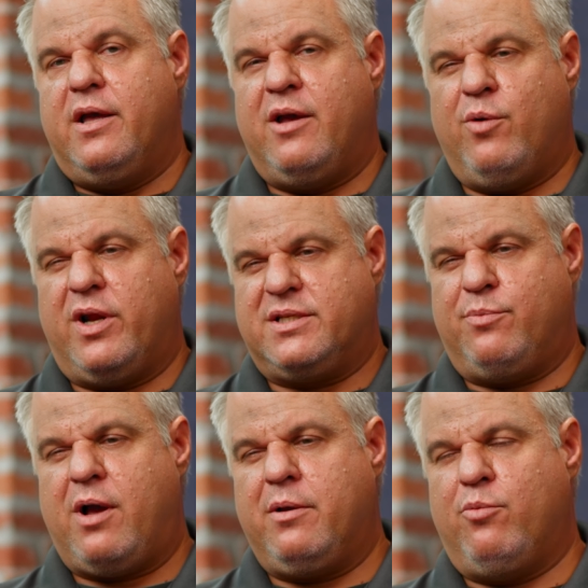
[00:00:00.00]
And what I see
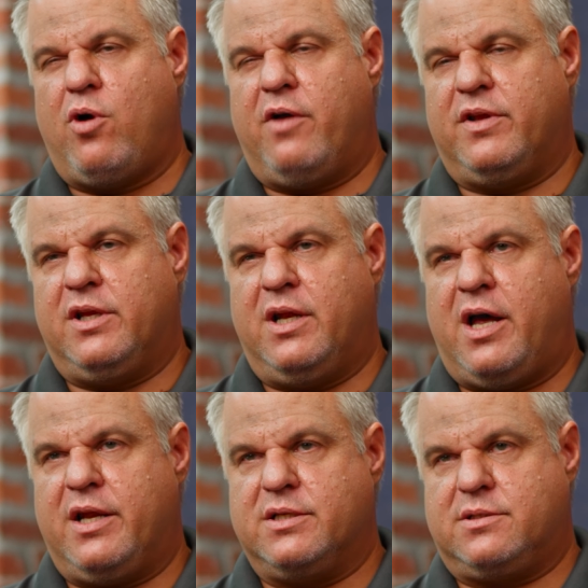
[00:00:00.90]
probably more often than
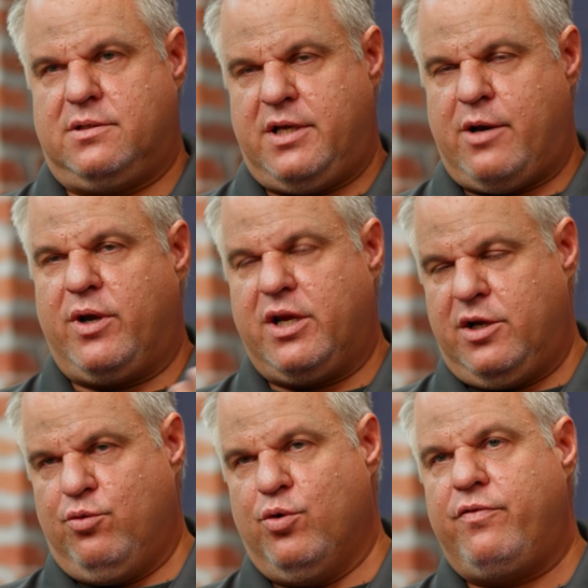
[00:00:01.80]
not is, yeah, we get a
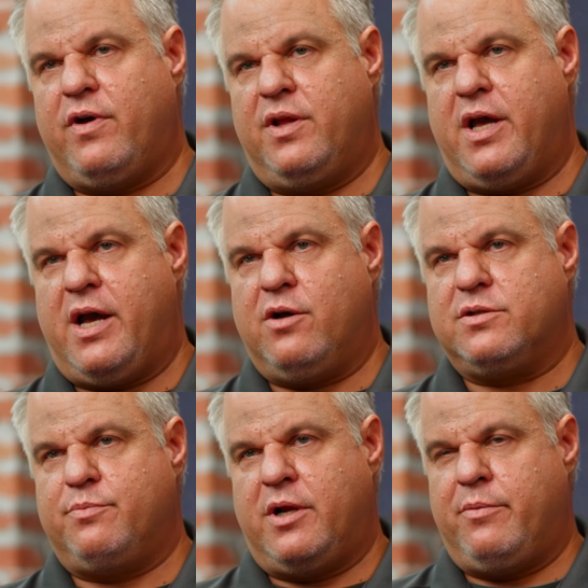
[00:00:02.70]
new roof on the
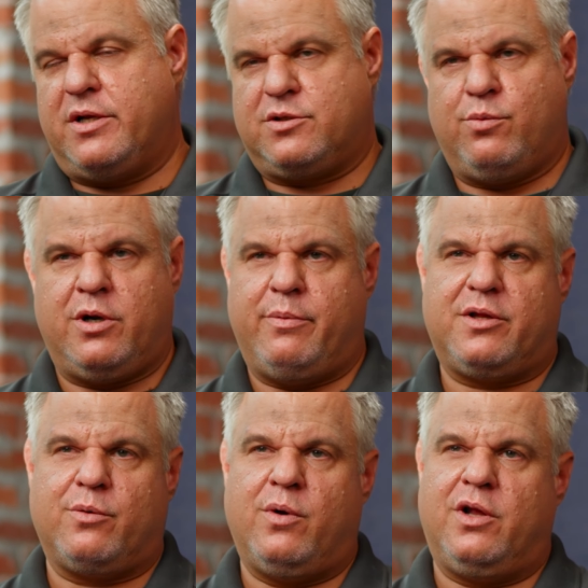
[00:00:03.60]
house, but I'm not so worried
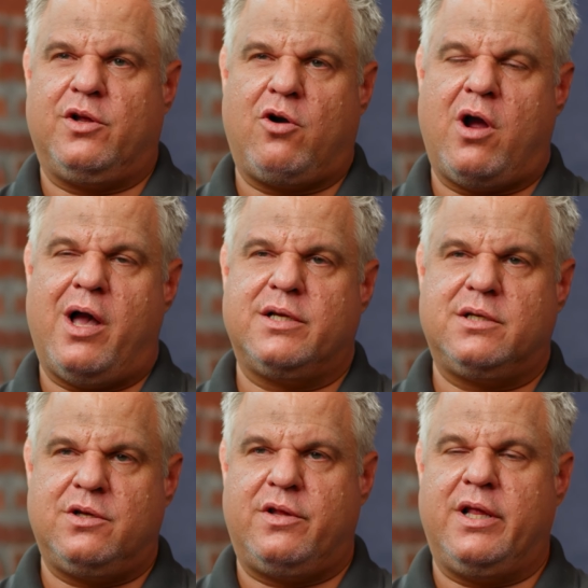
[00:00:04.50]
about the one on the garage,
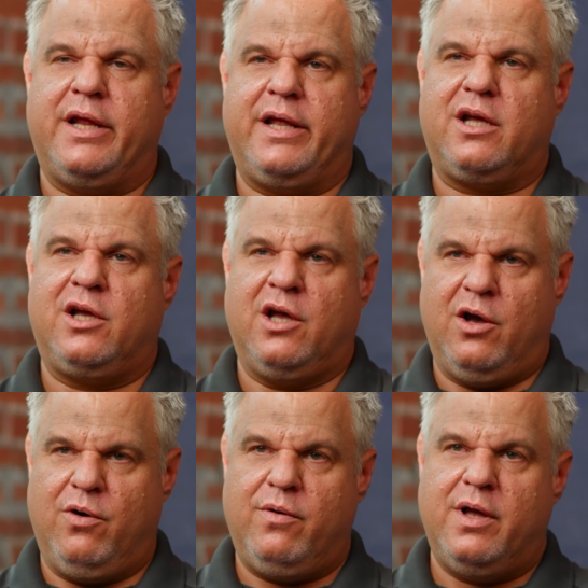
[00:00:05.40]
so they let it
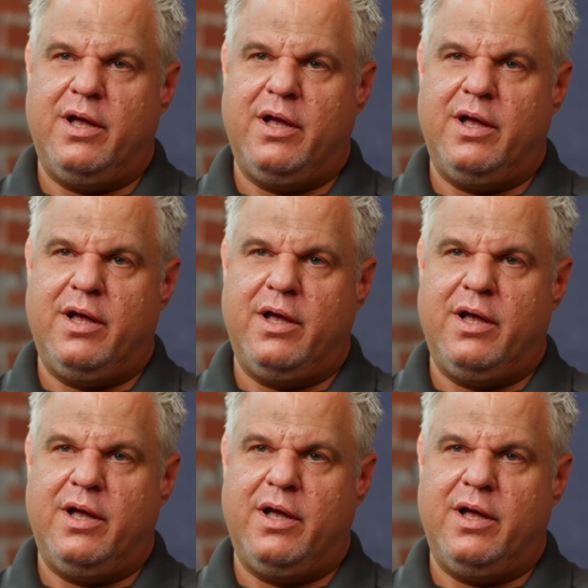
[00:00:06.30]
go.